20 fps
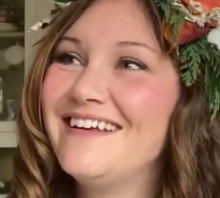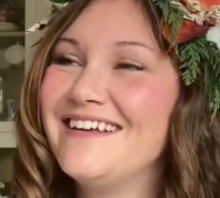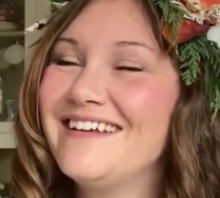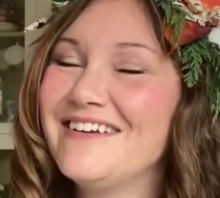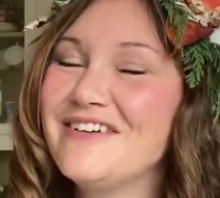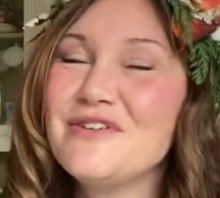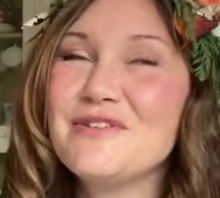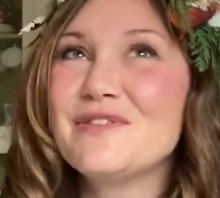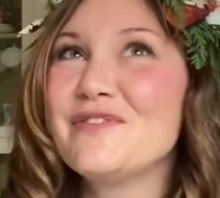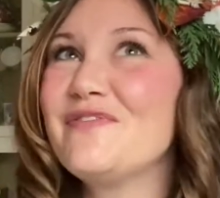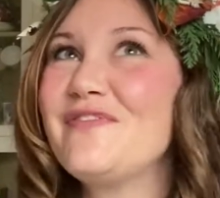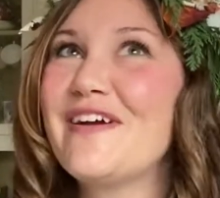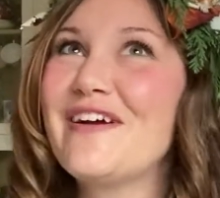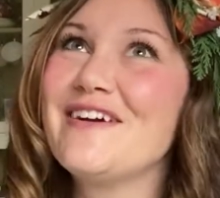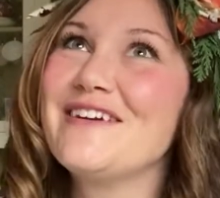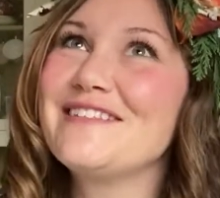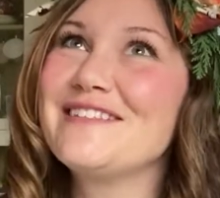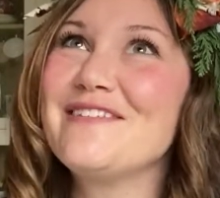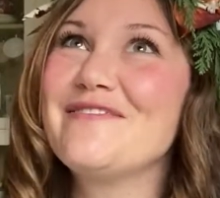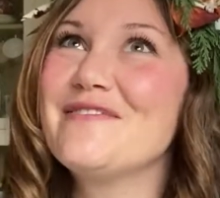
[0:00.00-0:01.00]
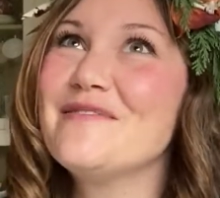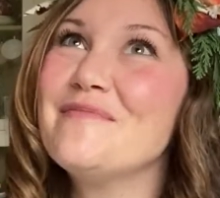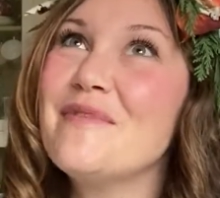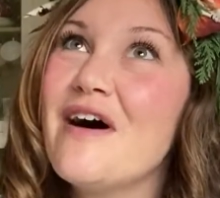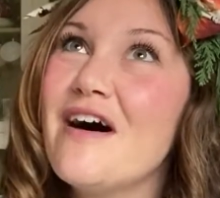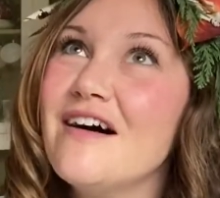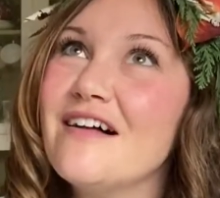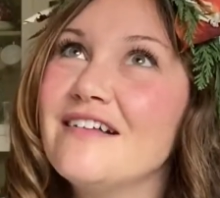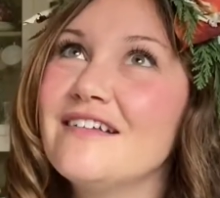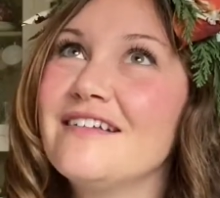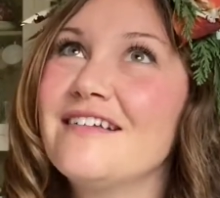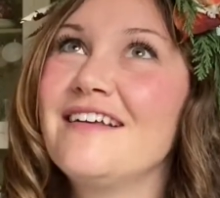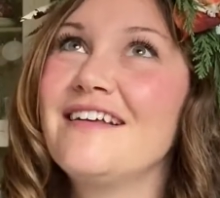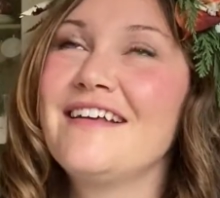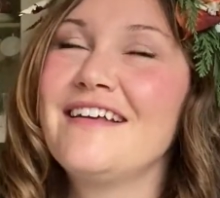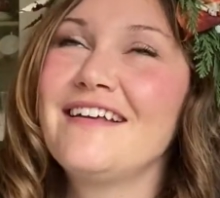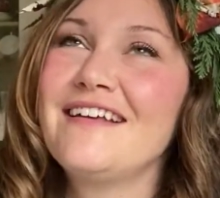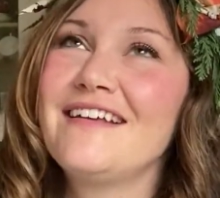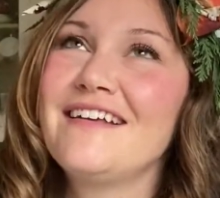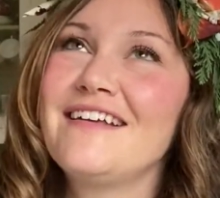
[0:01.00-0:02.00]
who's the fairest of them all?
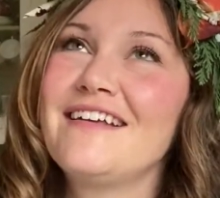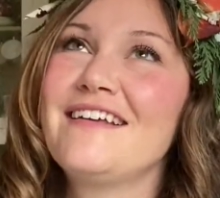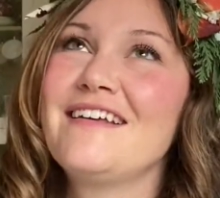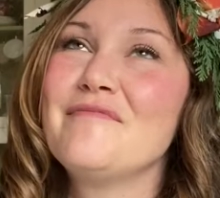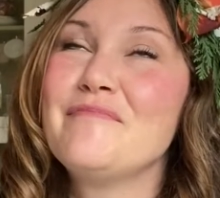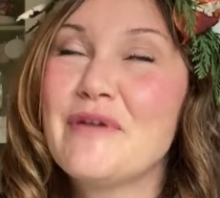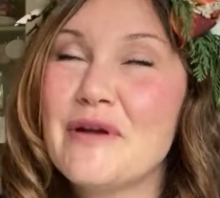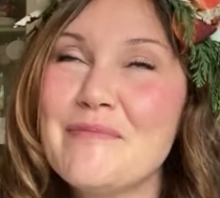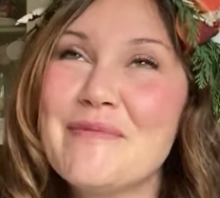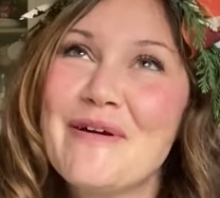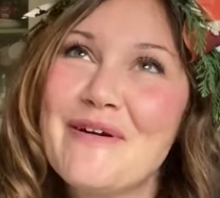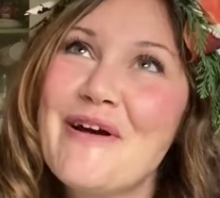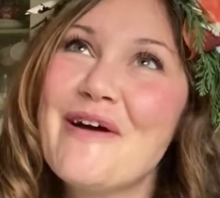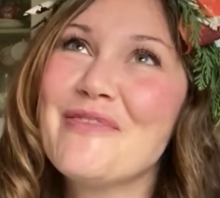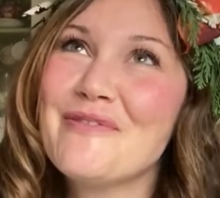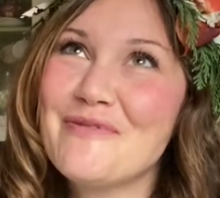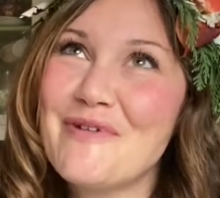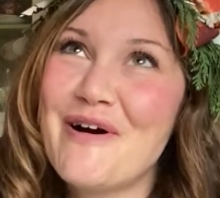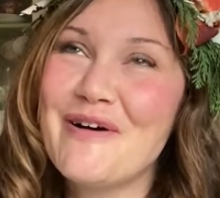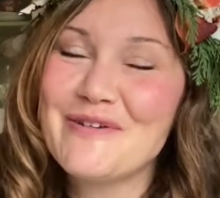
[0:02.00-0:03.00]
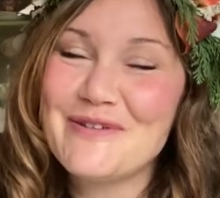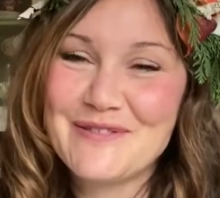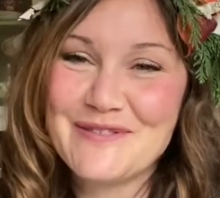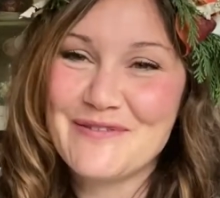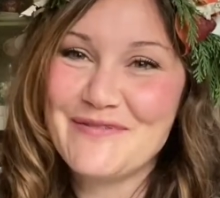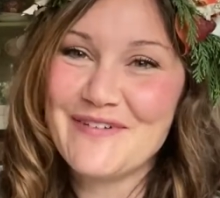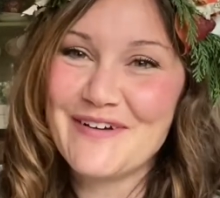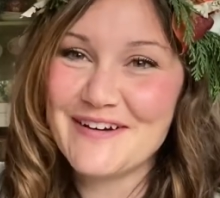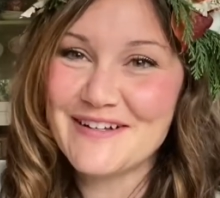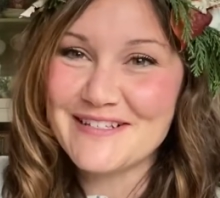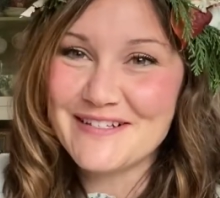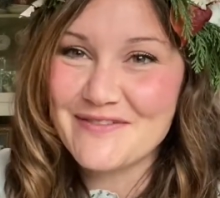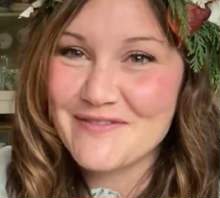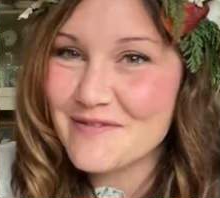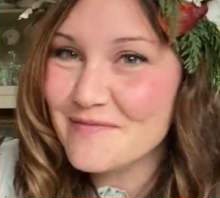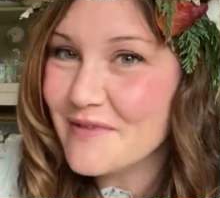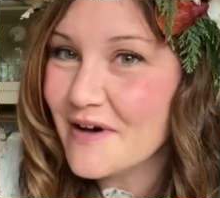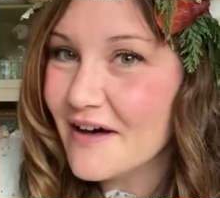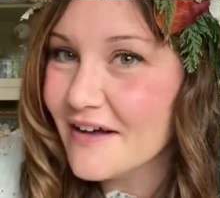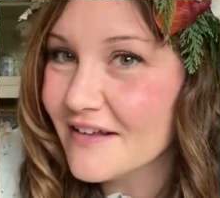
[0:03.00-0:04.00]
Mirror, mirror on the wall, who's the fairest of
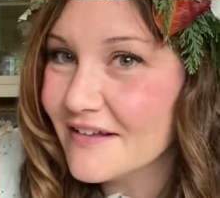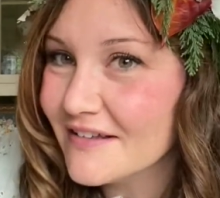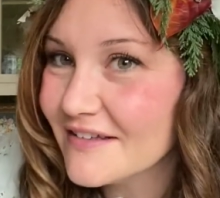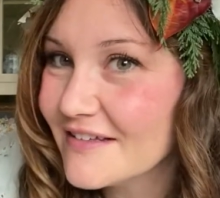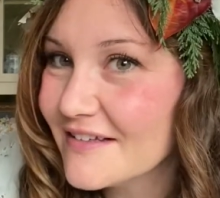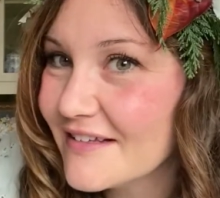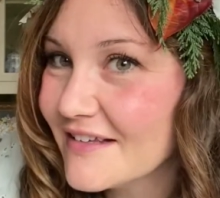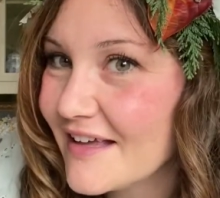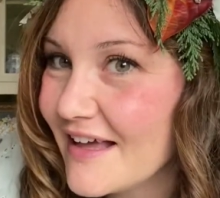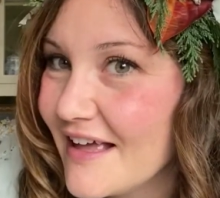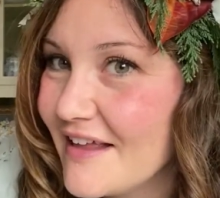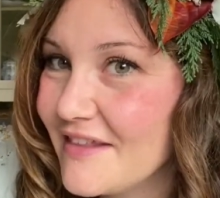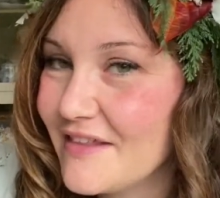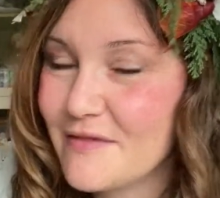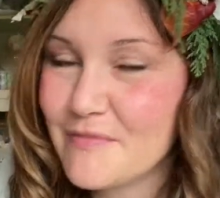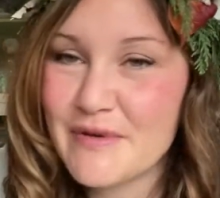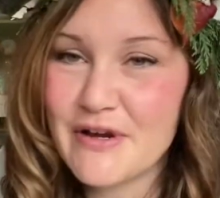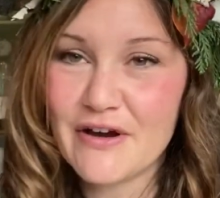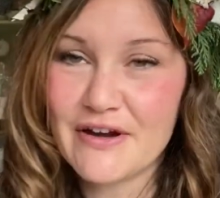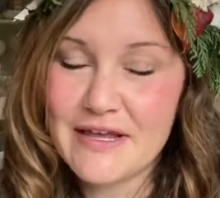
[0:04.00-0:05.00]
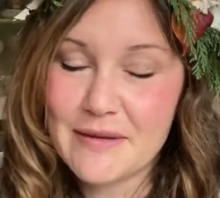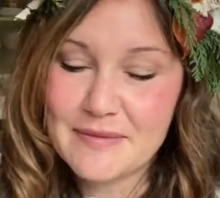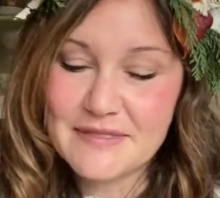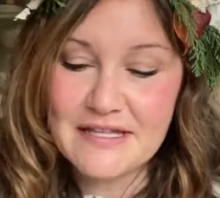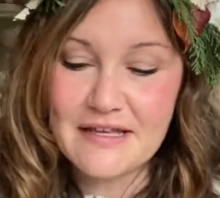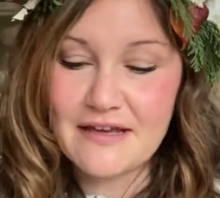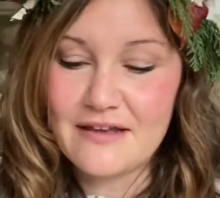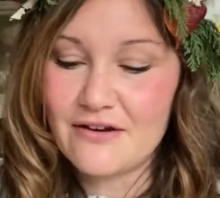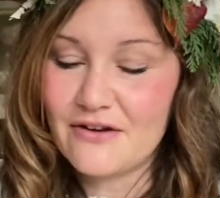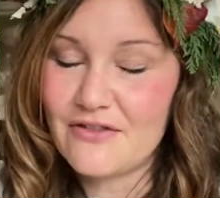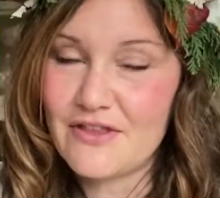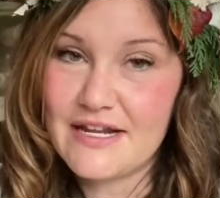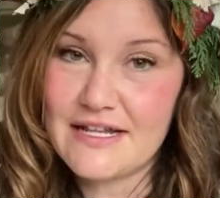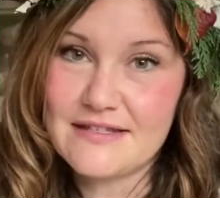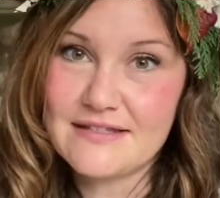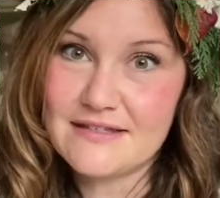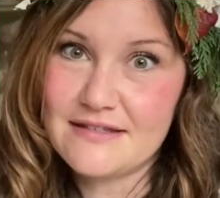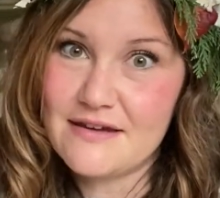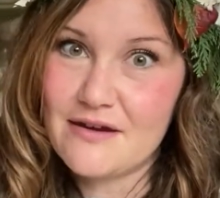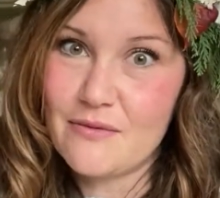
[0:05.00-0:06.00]
them all?" And the mirror keeps telling her that
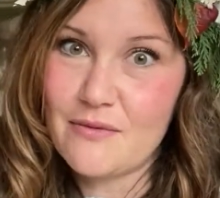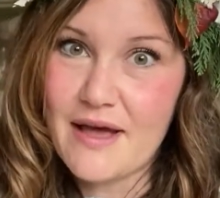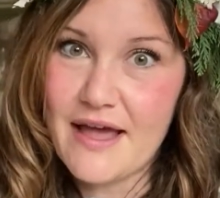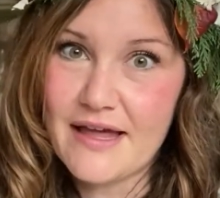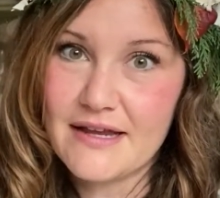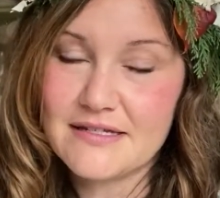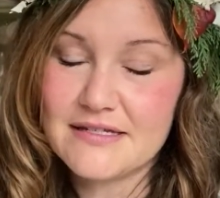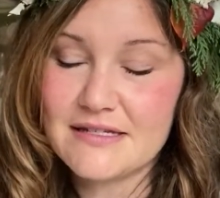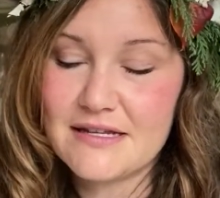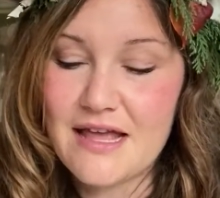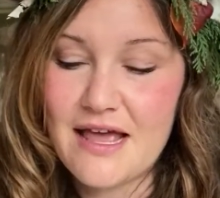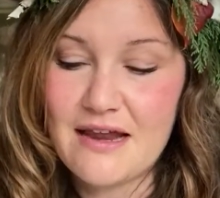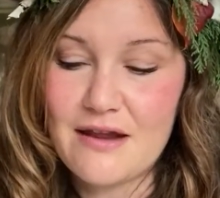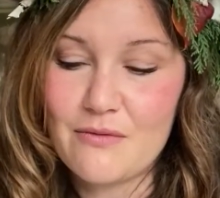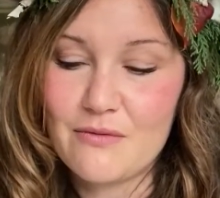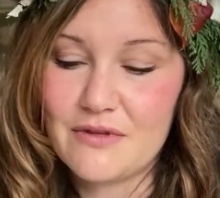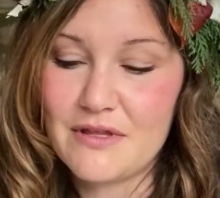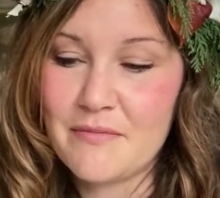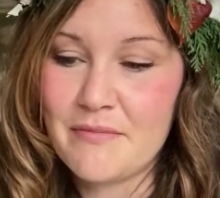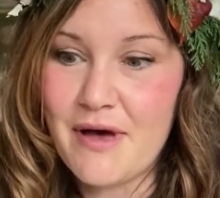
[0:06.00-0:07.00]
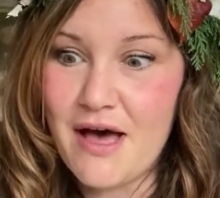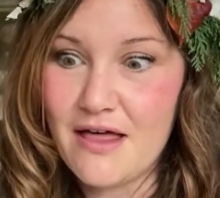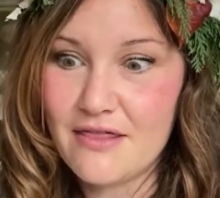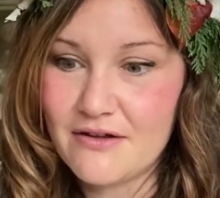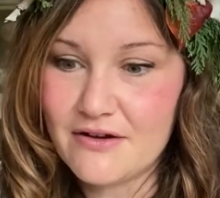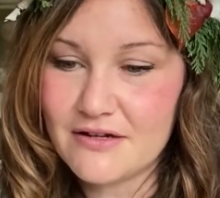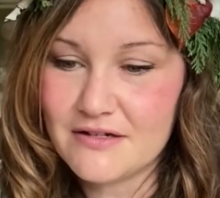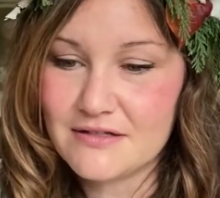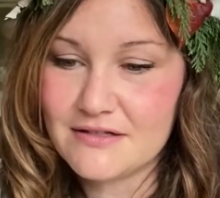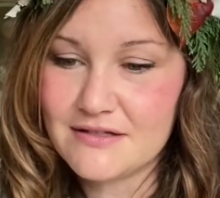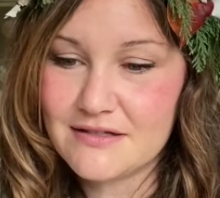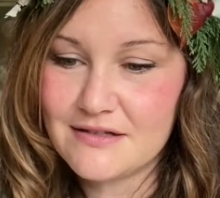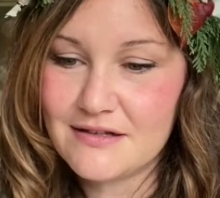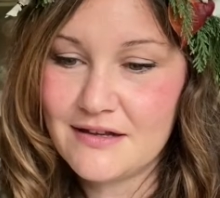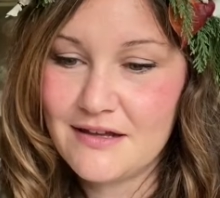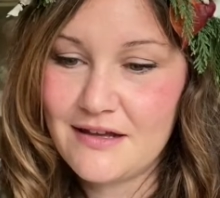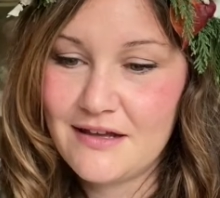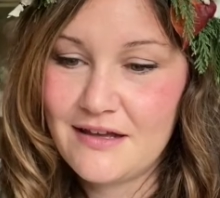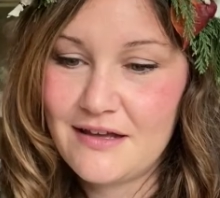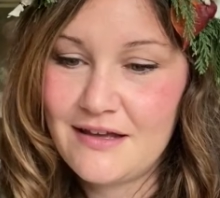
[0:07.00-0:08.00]
it's Snow White, and it really bothers
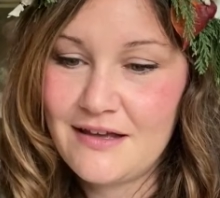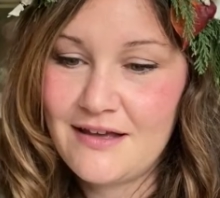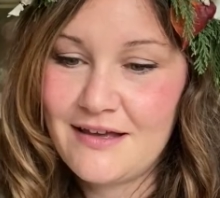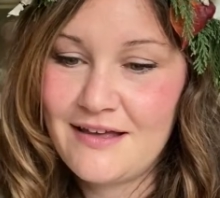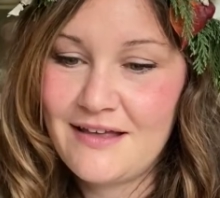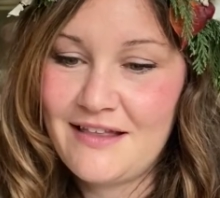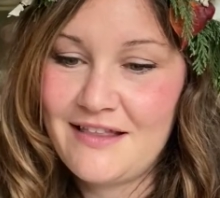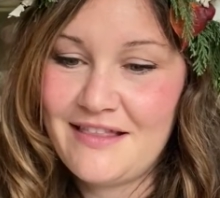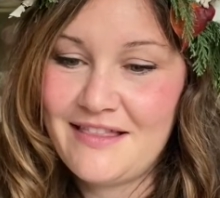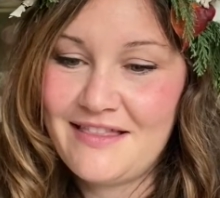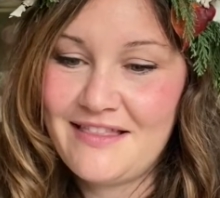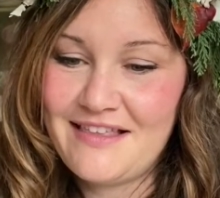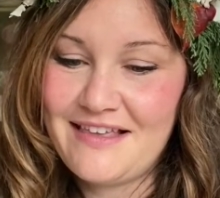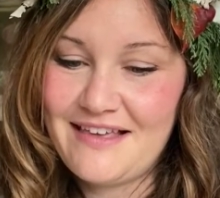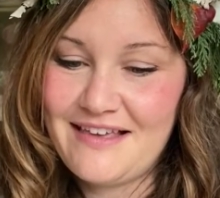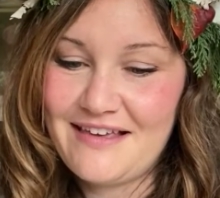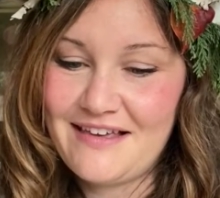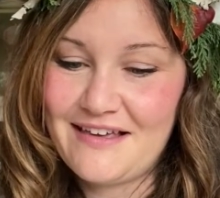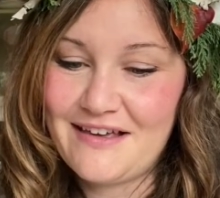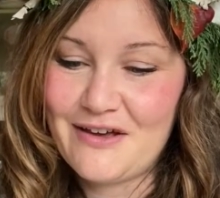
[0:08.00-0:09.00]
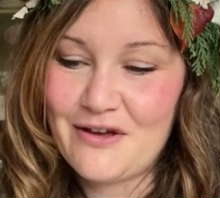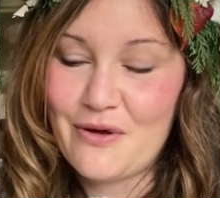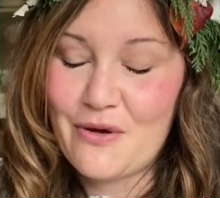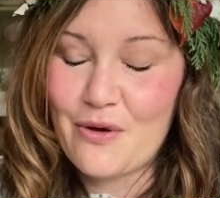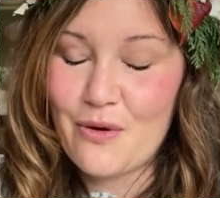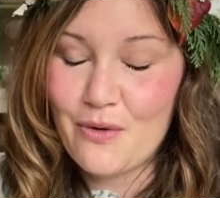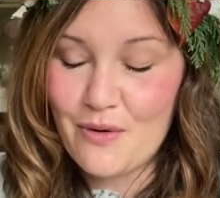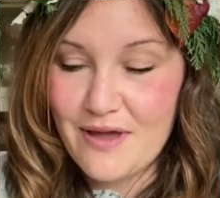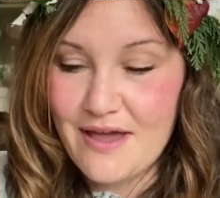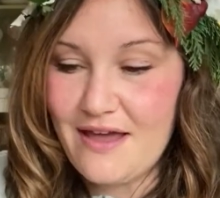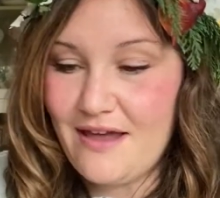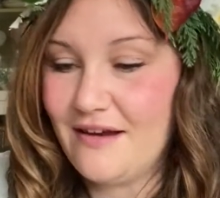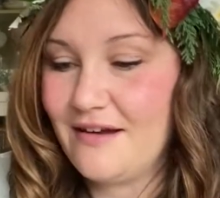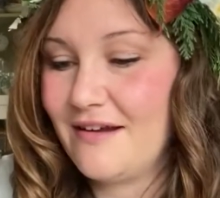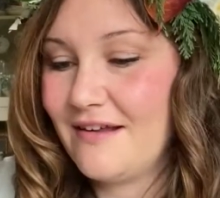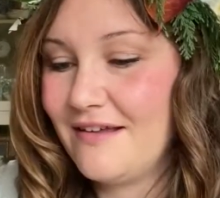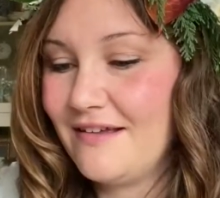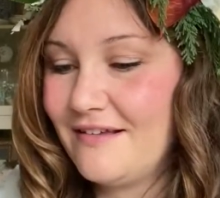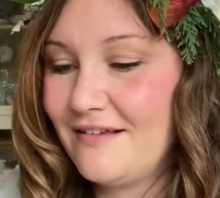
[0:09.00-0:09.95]
the queen.